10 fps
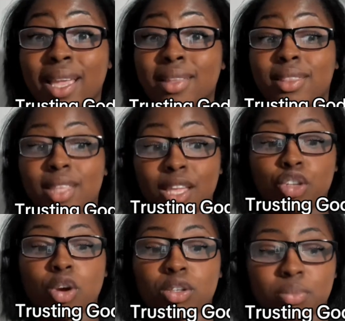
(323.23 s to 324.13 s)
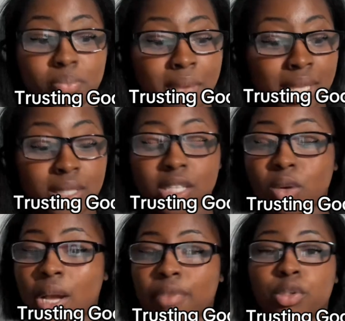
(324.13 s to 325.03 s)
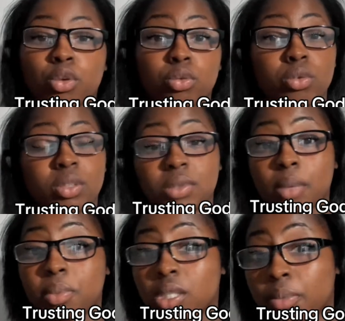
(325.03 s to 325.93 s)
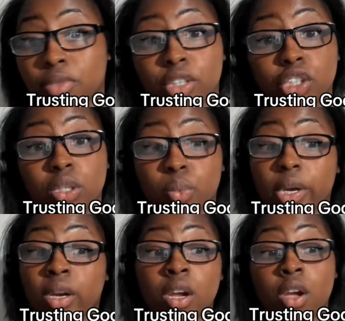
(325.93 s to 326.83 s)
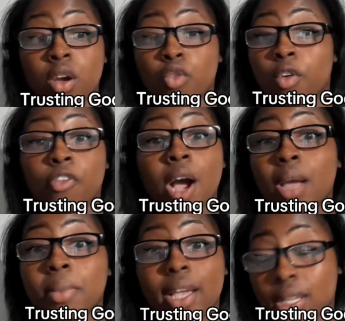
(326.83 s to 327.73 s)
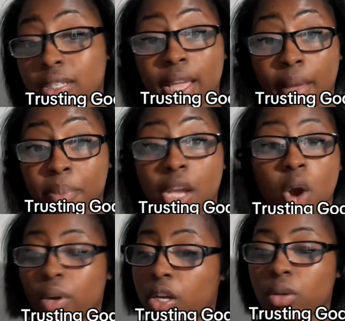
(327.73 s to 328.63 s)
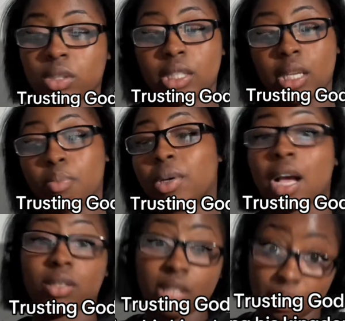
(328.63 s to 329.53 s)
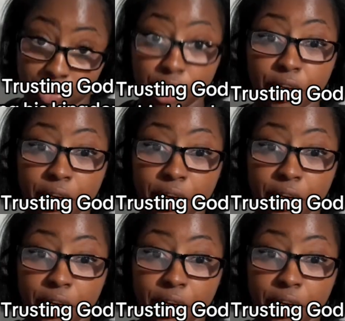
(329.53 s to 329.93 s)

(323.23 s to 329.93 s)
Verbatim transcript: And then y'all may still have to go through some type of separation where refinement has to happen. Oh, it goes deep, but I'll stop there.